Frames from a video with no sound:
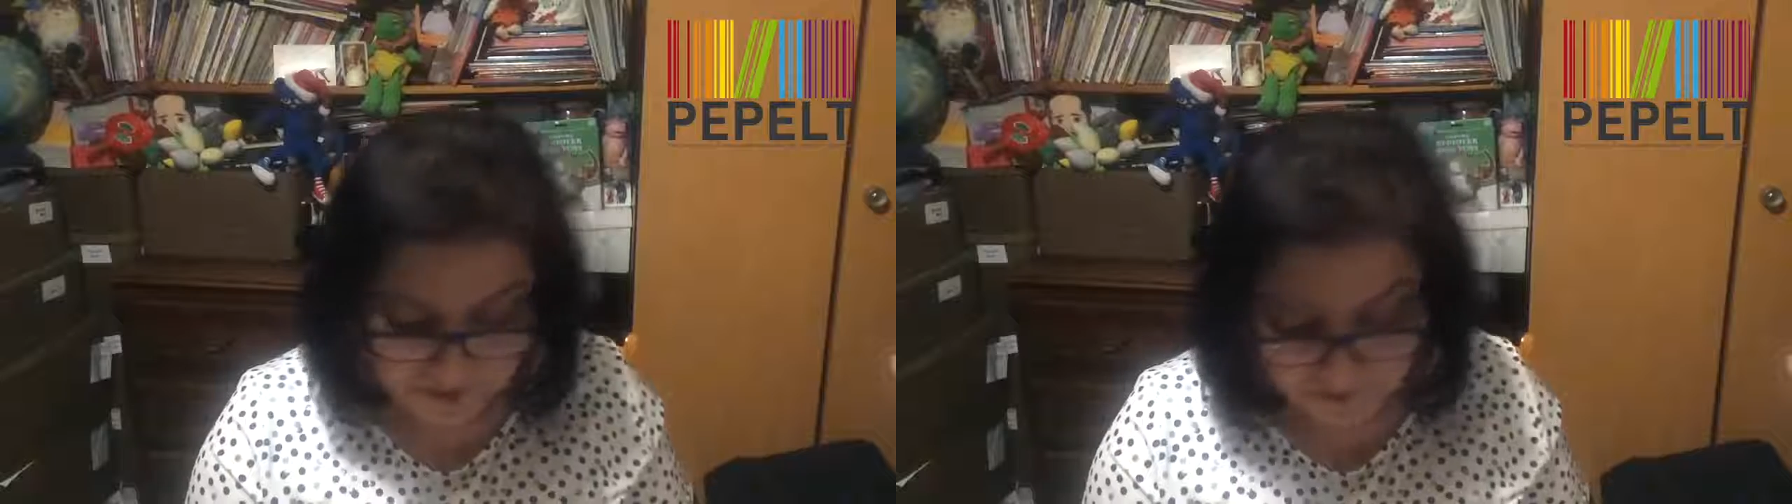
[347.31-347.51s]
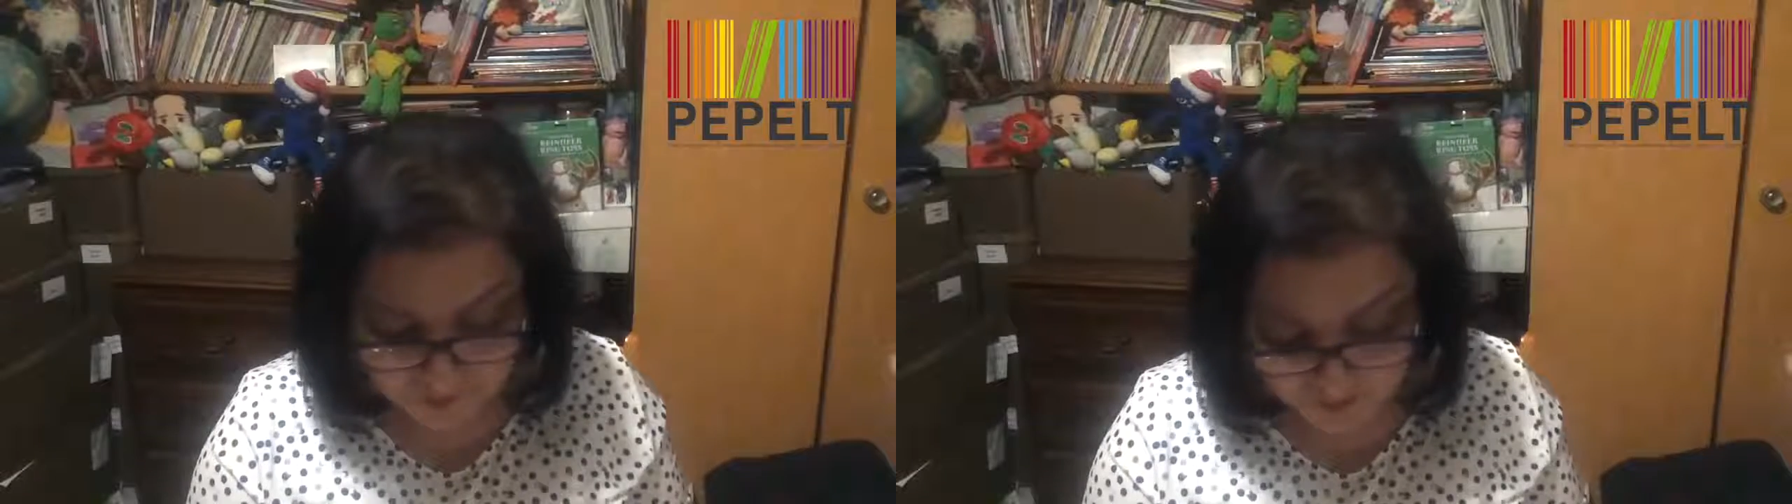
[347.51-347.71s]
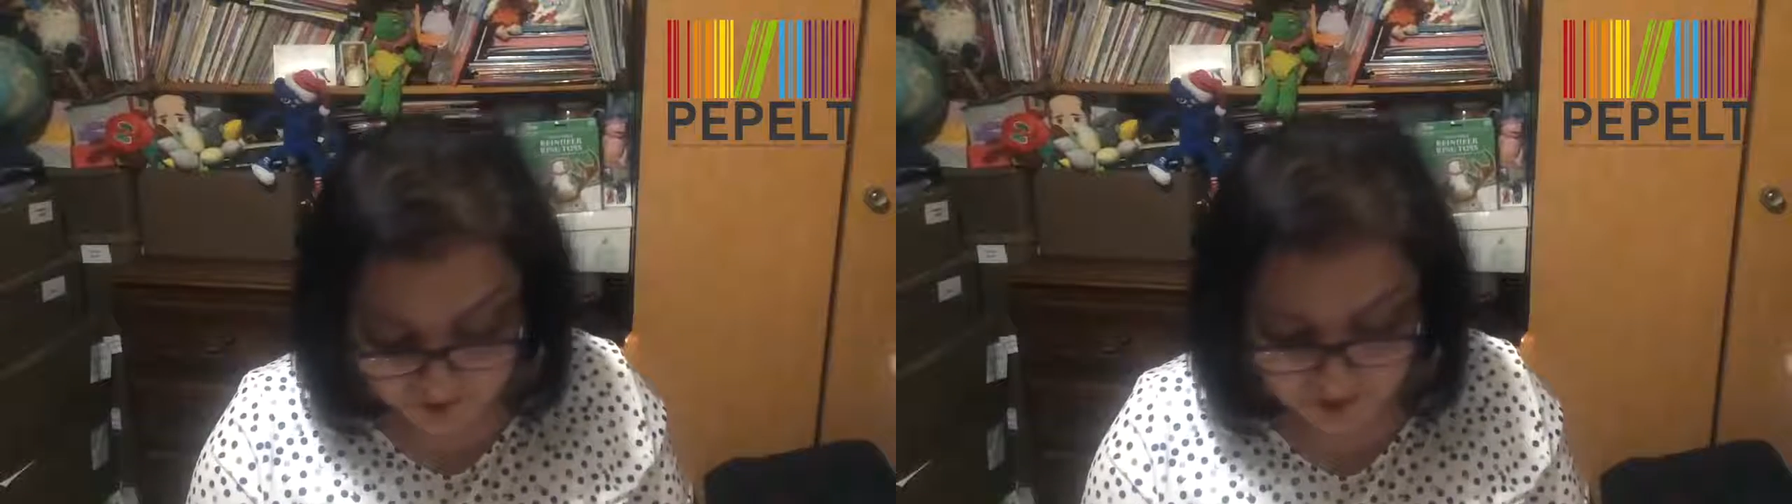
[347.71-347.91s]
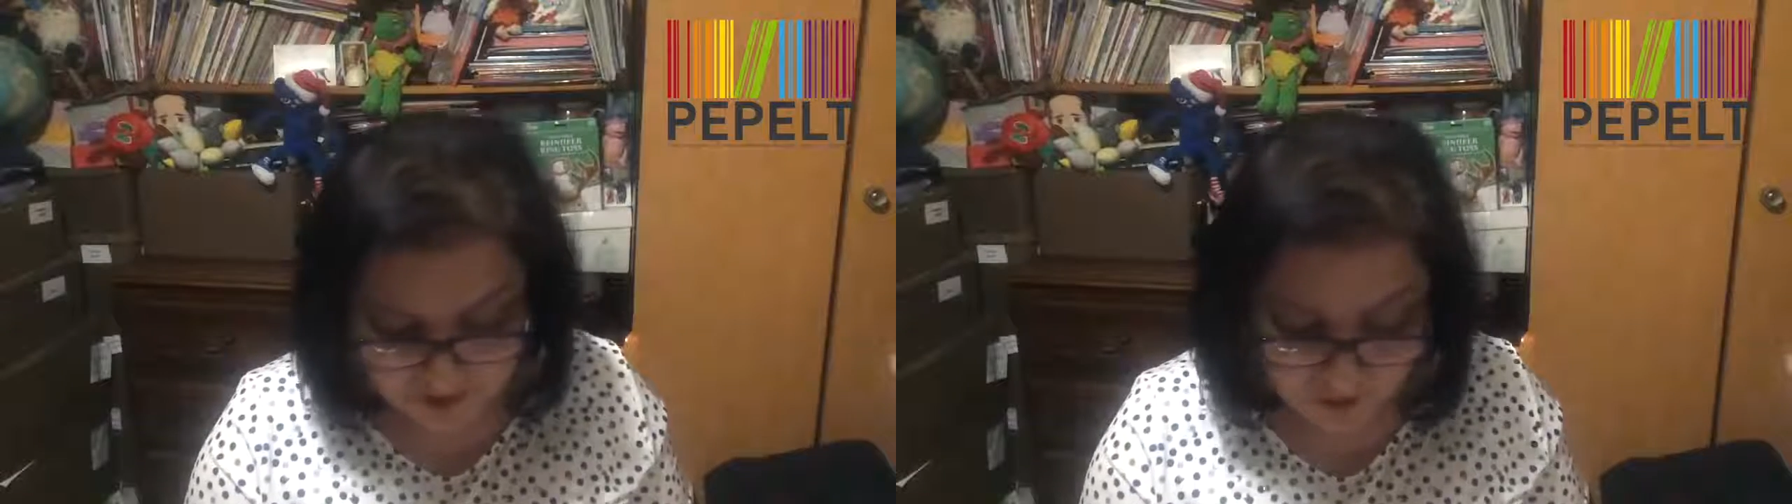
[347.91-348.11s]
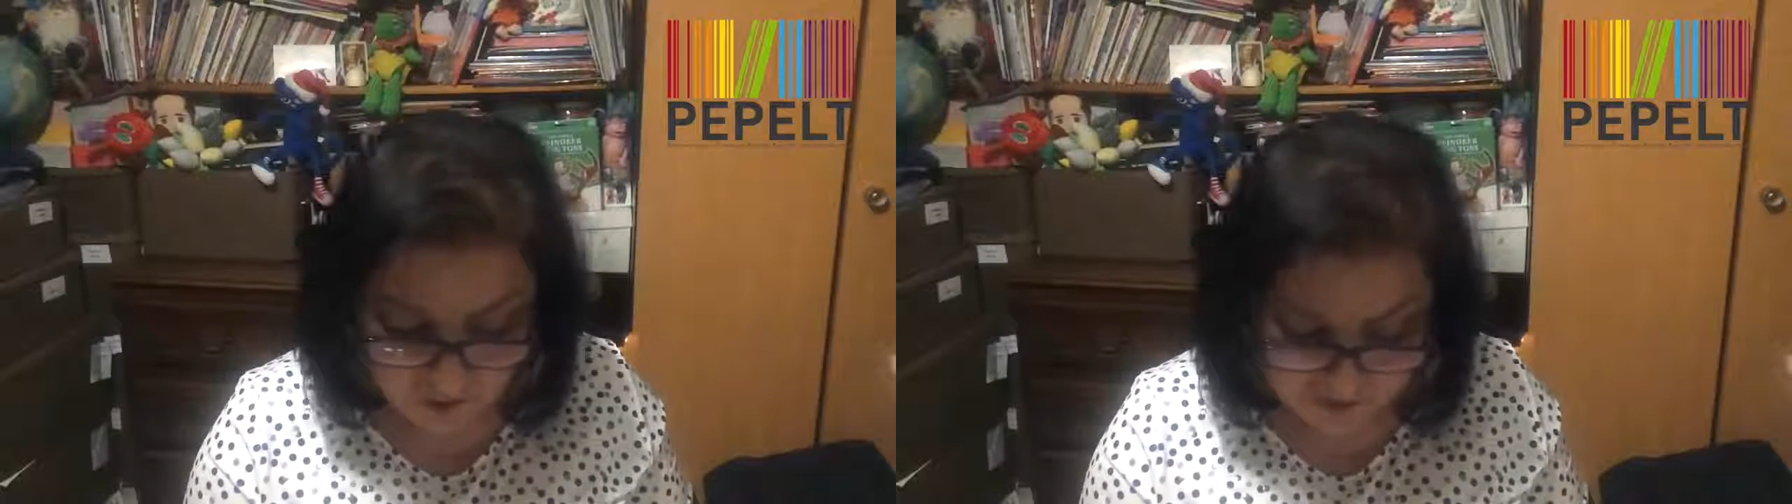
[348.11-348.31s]
pepperoni,
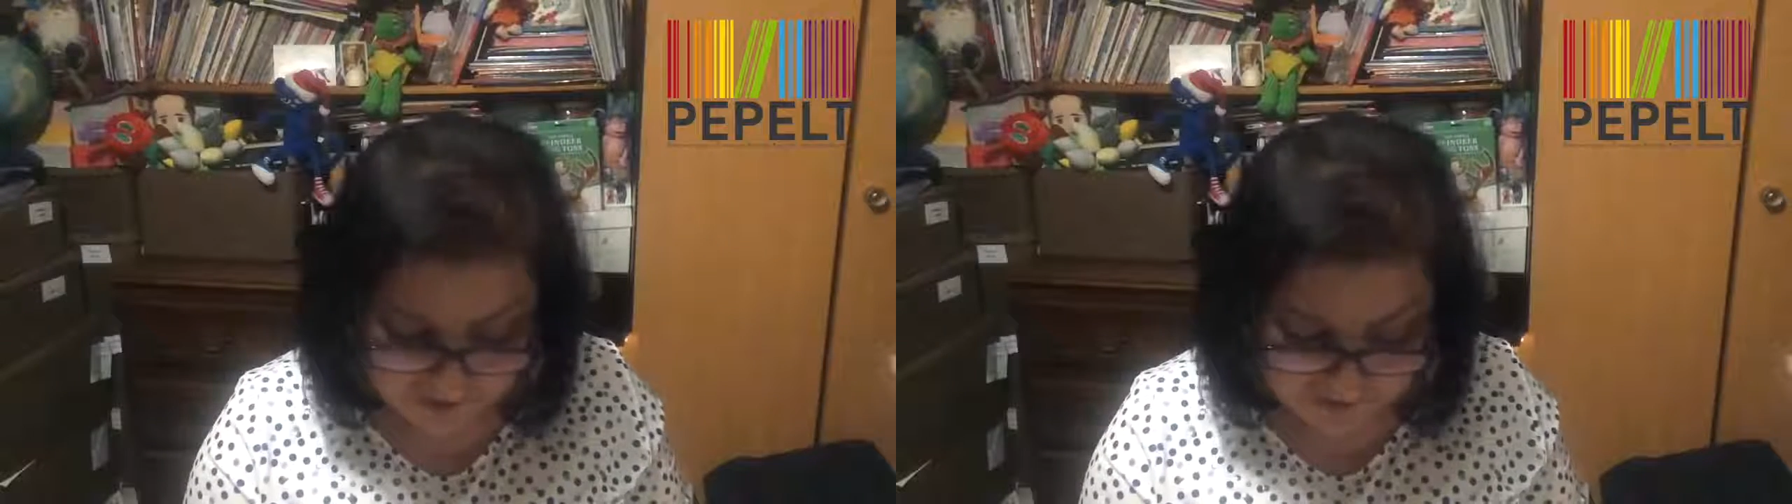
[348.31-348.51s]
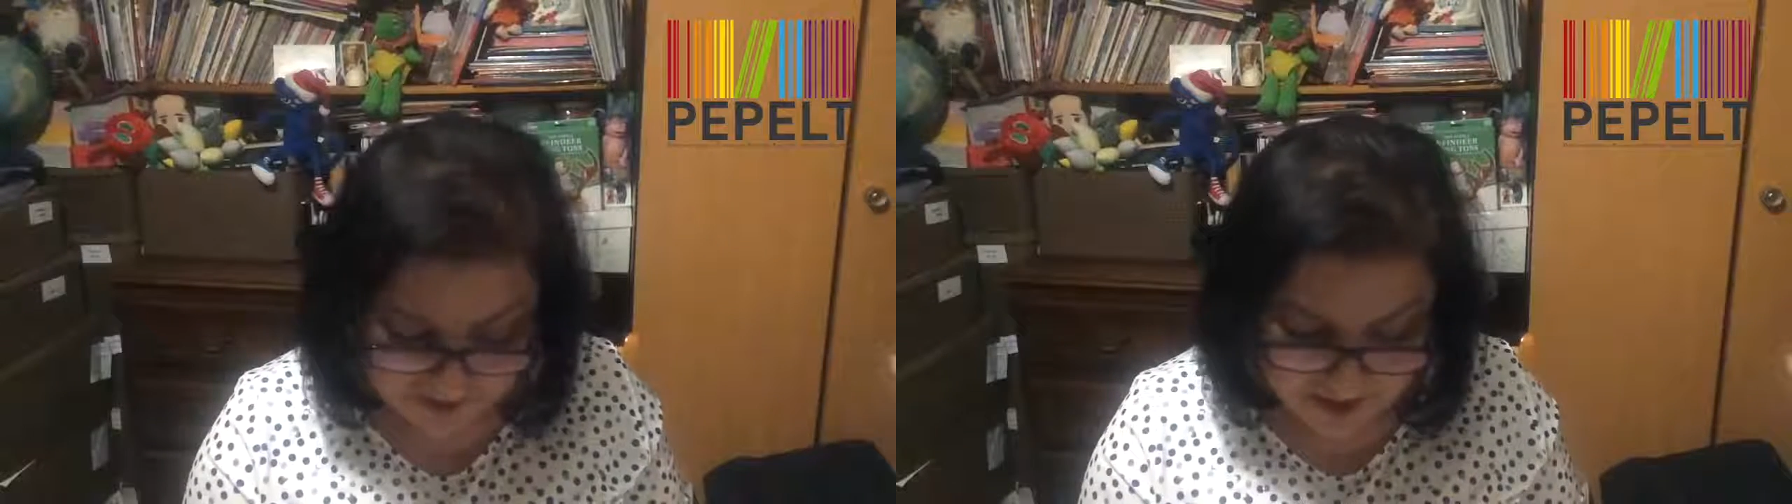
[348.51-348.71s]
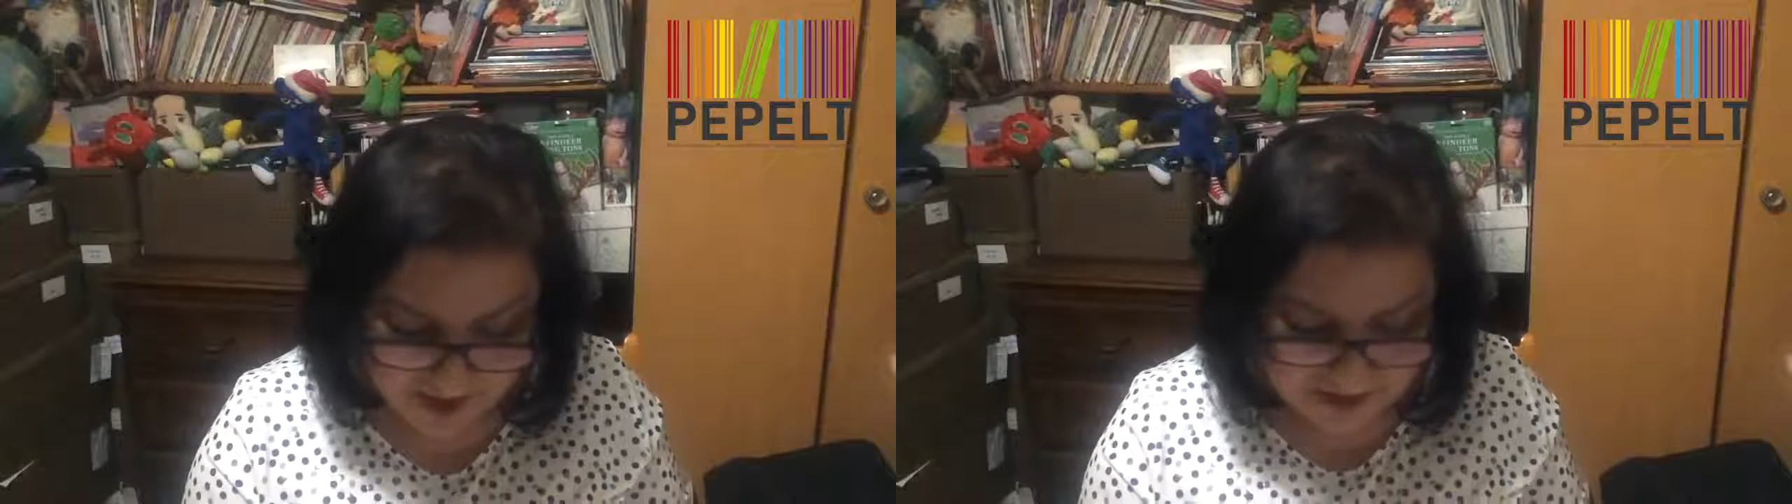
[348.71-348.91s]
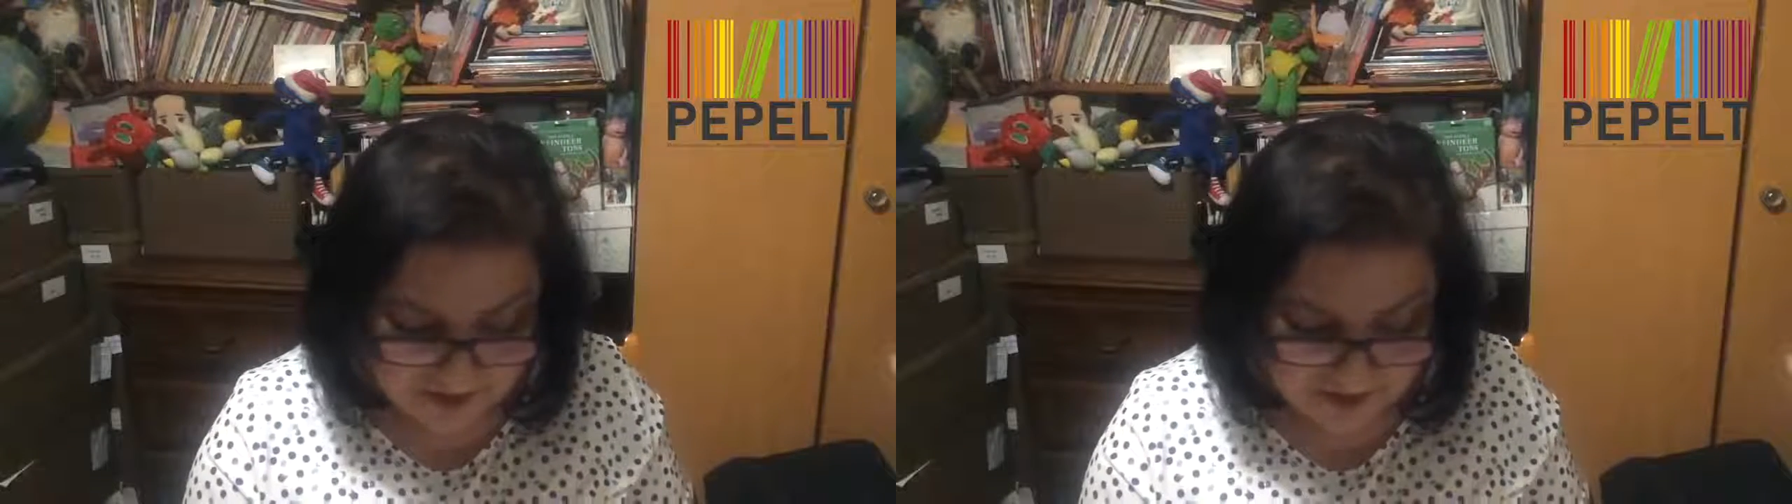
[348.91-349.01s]
and olives.